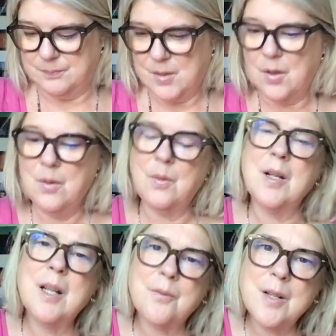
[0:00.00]
Oh,
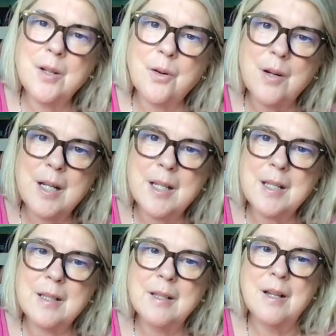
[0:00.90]
lovely Laurie
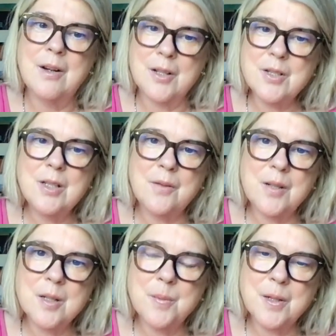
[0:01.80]
Lee. I do love a
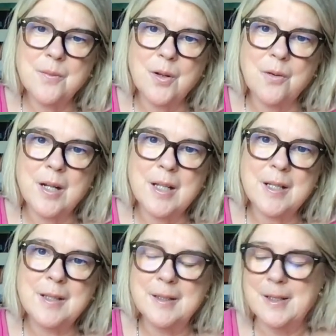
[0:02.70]
little bit of Laurie
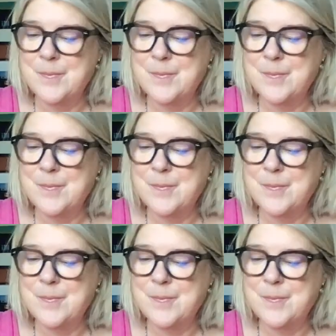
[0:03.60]
Lee.